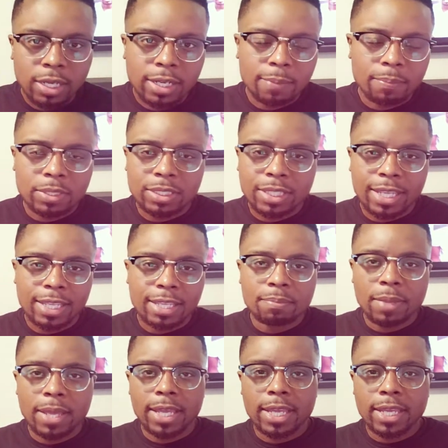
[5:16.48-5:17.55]
the mistake he
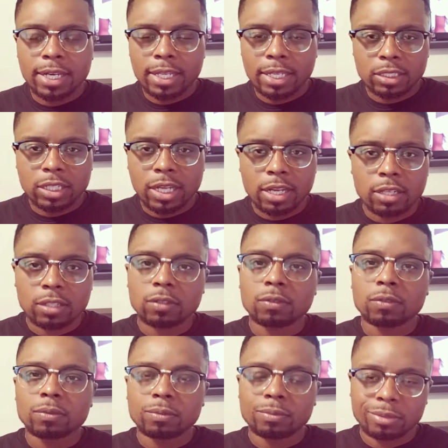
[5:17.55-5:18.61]
made in China,
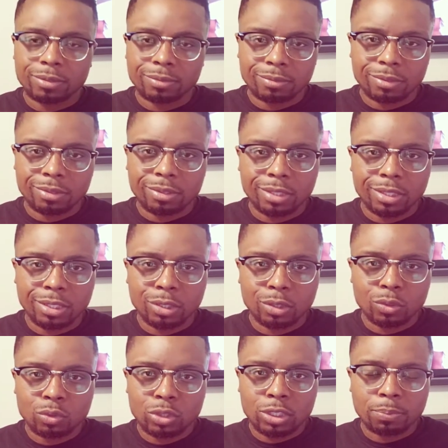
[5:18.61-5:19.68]
still in the
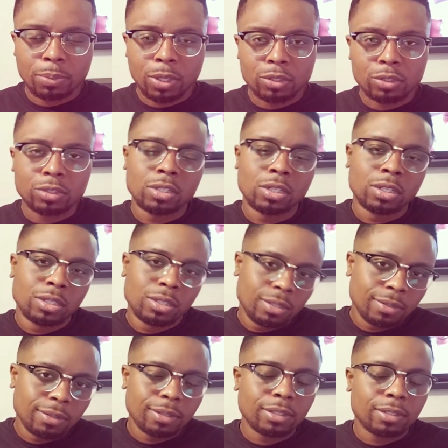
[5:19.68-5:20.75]
Gucci purse.
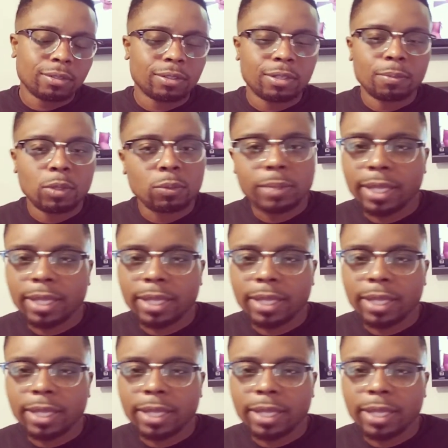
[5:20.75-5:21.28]
Come on,